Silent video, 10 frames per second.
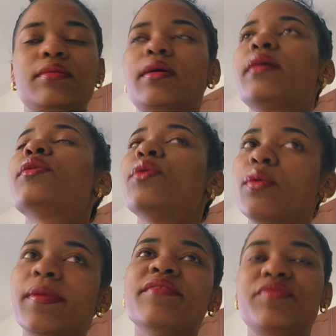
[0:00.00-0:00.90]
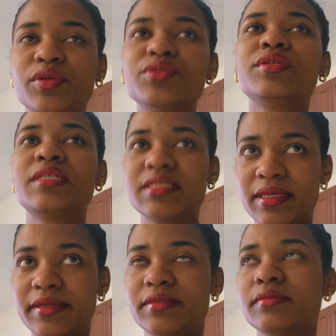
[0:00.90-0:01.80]
and I know my future
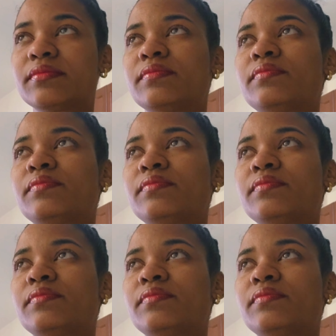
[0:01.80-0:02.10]
is here.